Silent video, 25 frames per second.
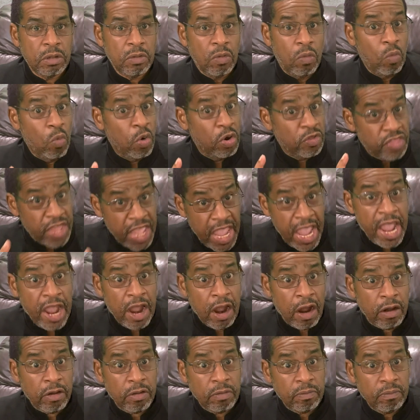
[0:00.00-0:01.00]
were there.
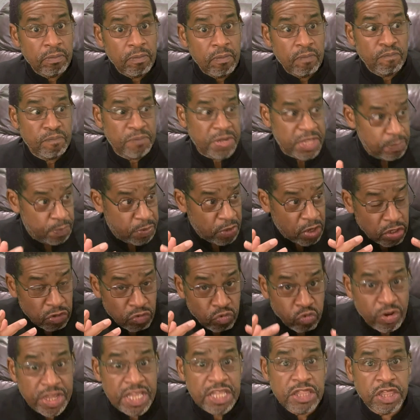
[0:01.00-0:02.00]
People could
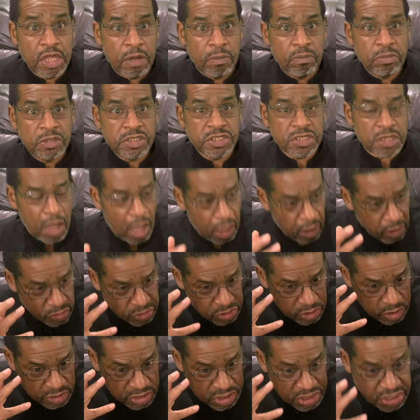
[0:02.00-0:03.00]
read them. Scholars
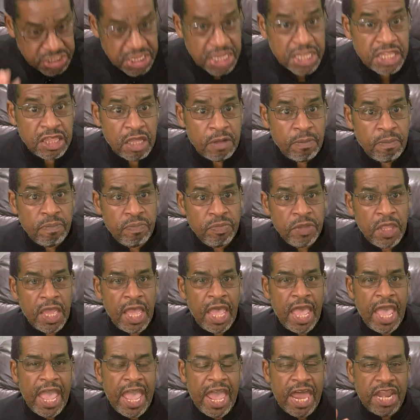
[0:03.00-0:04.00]
could see them.
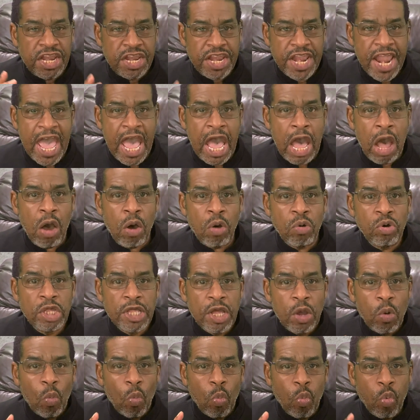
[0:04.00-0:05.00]
And now
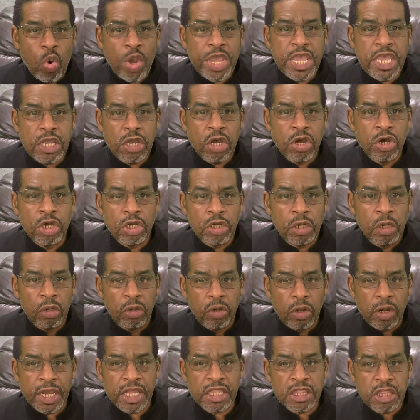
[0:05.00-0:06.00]
we could
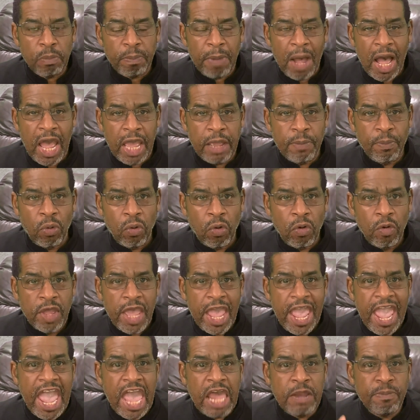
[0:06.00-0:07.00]
look at the Bible
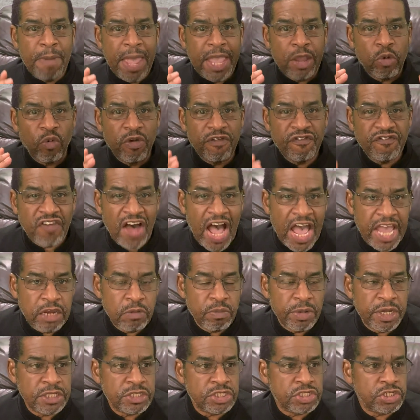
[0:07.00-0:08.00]
and make
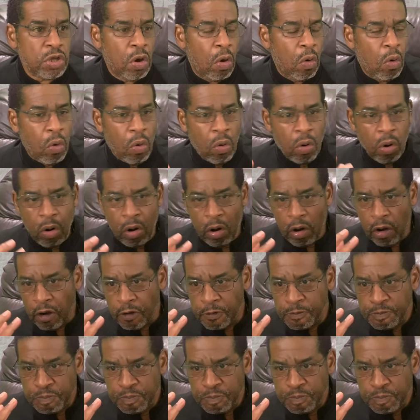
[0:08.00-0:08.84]
refinements or